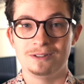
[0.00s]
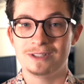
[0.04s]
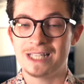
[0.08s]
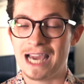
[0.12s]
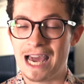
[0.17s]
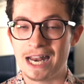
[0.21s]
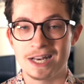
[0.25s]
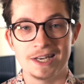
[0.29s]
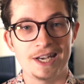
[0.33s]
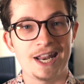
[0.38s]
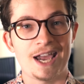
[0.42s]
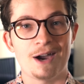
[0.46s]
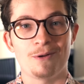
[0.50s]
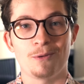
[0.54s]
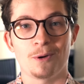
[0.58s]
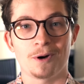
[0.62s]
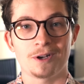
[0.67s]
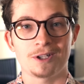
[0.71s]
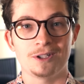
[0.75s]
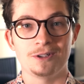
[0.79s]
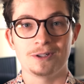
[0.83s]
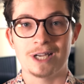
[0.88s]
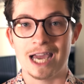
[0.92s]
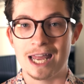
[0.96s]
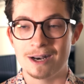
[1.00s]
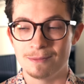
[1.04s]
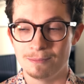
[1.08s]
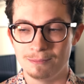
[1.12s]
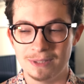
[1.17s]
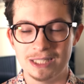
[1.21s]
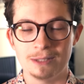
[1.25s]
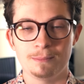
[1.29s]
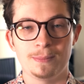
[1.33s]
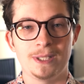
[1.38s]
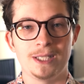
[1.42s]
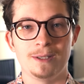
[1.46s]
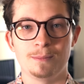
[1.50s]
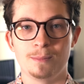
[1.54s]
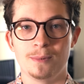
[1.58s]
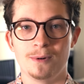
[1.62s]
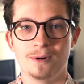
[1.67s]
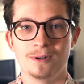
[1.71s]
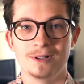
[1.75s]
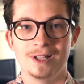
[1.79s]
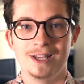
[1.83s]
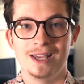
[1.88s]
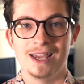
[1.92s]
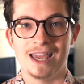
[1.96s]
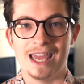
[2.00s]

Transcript: gotta network, you gotta meet people.